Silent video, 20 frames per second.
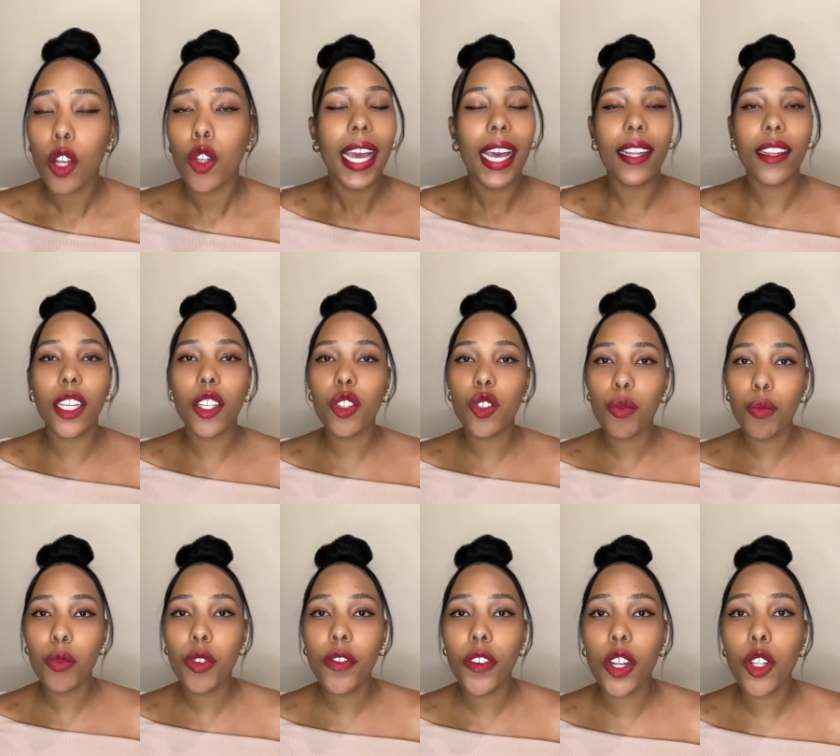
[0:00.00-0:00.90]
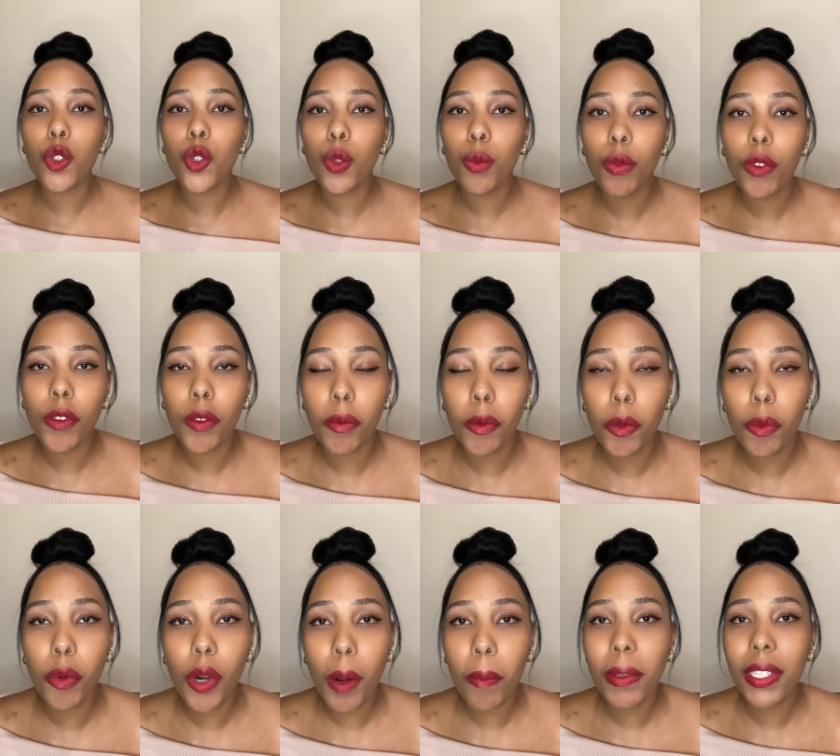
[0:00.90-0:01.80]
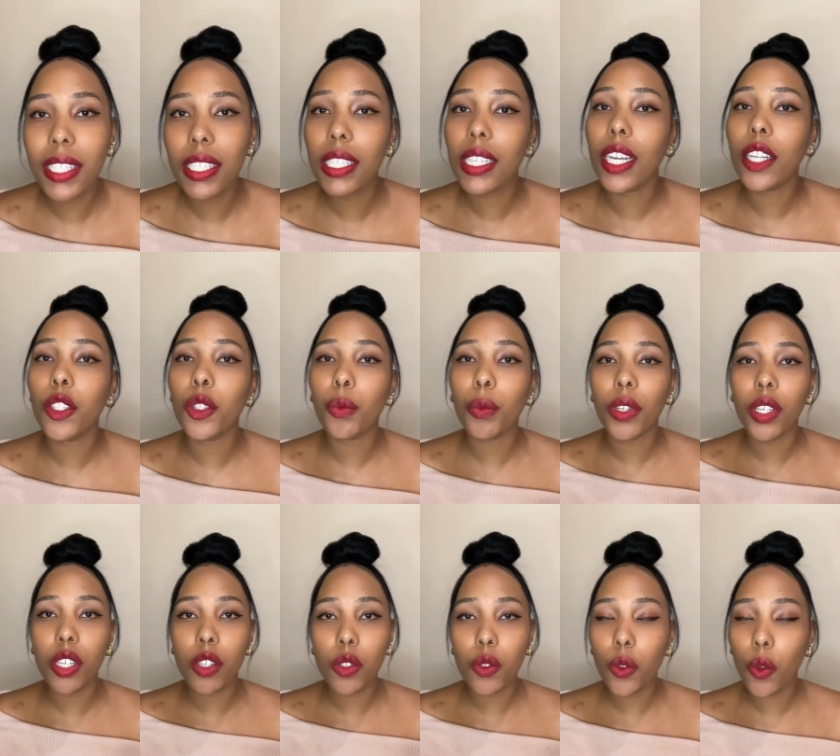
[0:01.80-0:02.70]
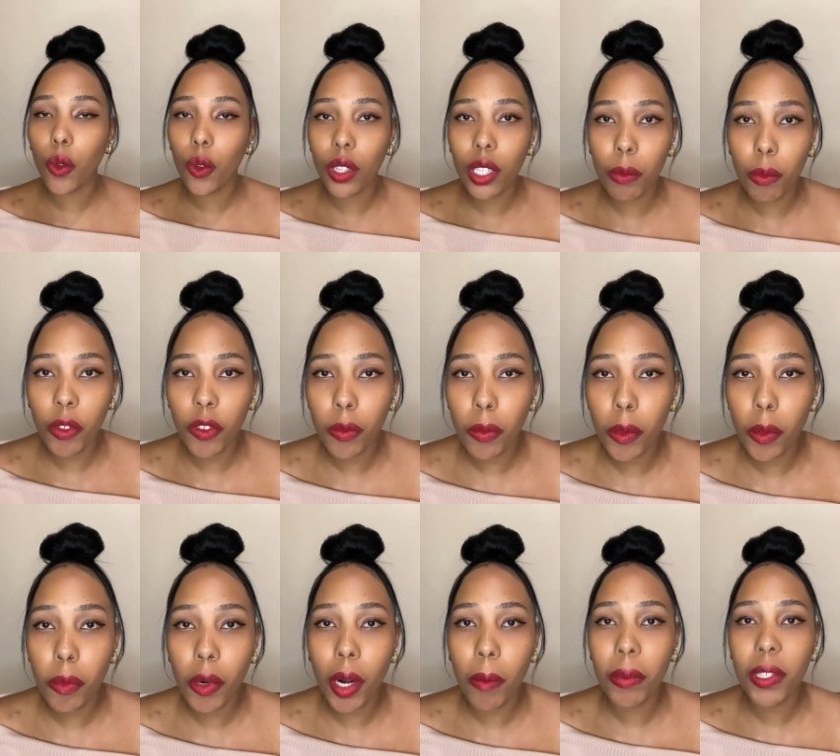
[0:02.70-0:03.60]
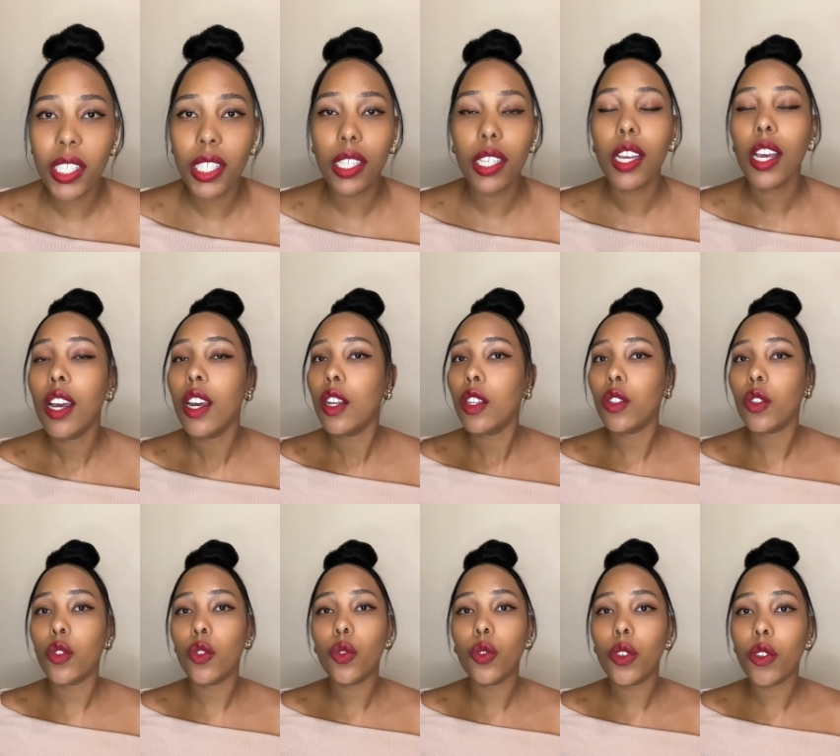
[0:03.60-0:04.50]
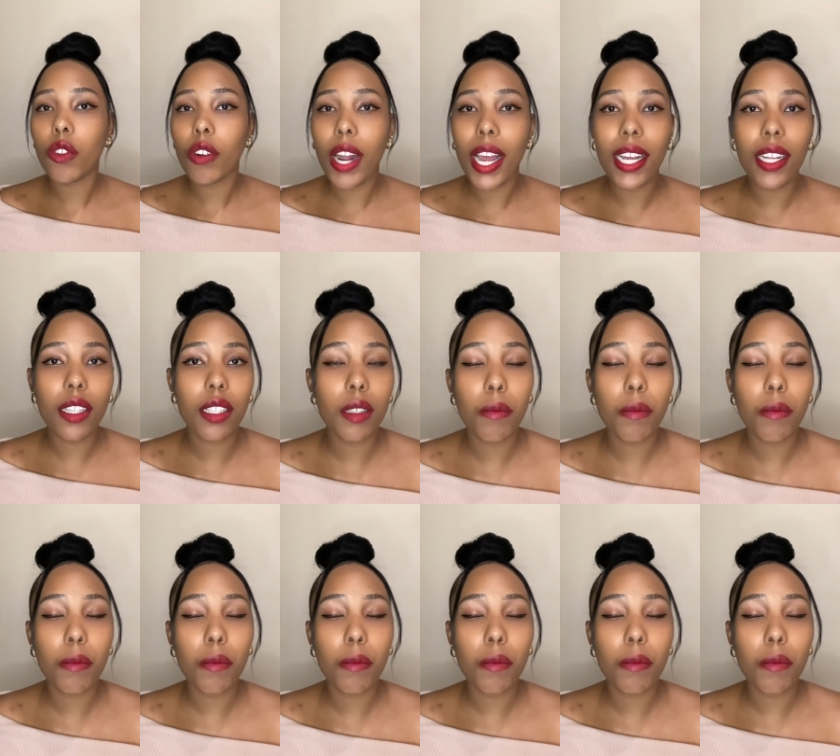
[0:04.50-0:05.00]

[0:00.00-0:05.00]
And then you move on to movable property and you will list all the movable property. So you will write